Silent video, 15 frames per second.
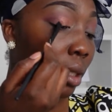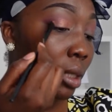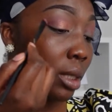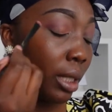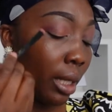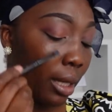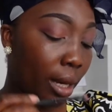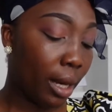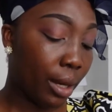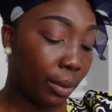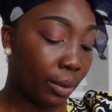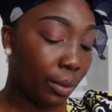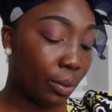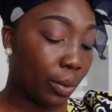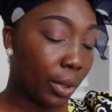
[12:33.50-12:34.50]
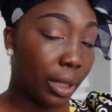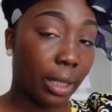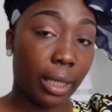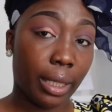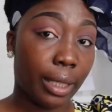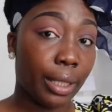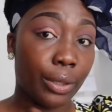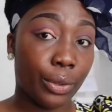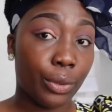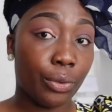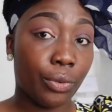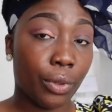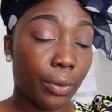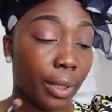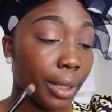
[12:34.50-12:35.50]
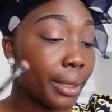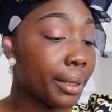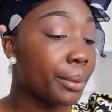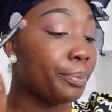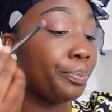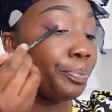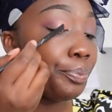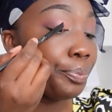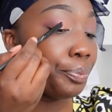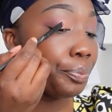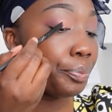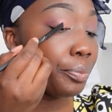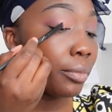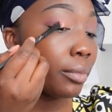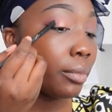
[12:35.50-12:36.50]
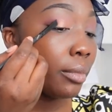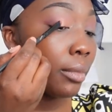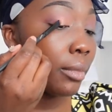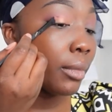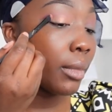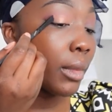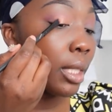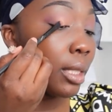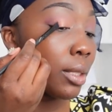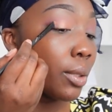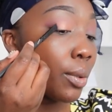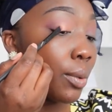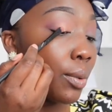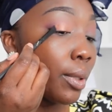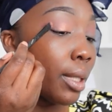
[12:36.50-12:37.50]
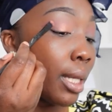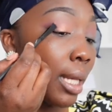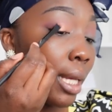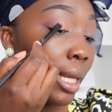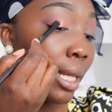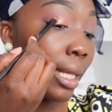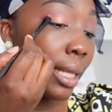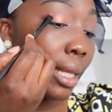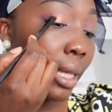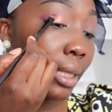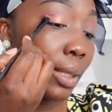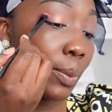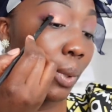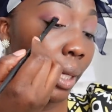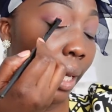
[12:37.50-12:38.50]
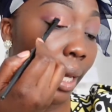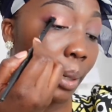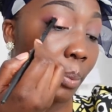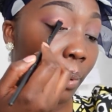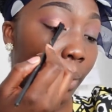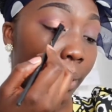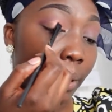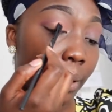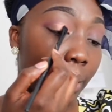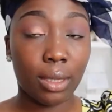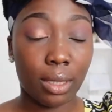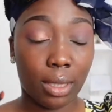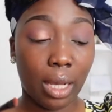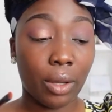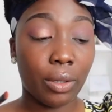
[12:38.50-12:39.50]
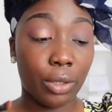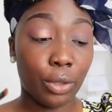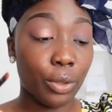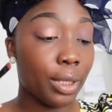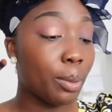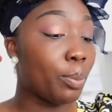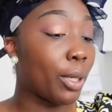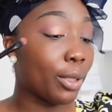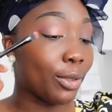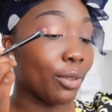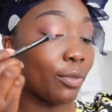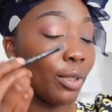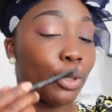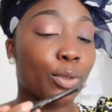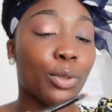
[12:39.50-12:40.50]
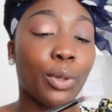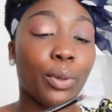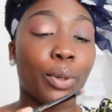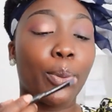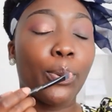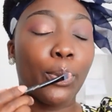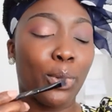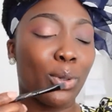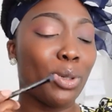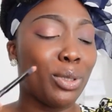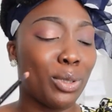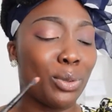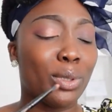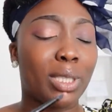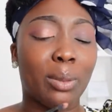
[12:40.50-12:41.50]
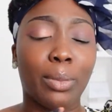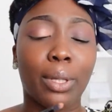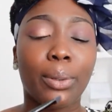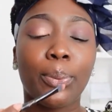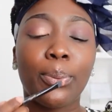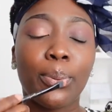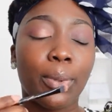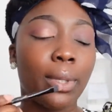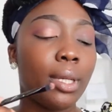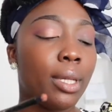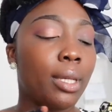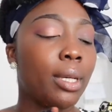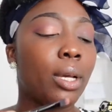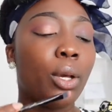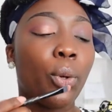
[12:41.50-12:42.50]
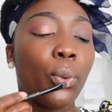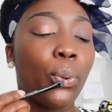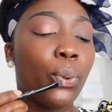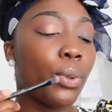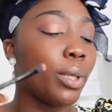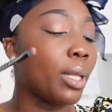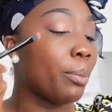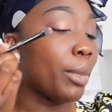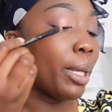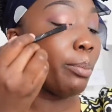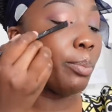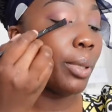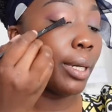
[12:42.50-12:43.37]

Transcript: check out what they can do for us. So that's what happened. This is now the juicy part of the story, or not juicy, but the main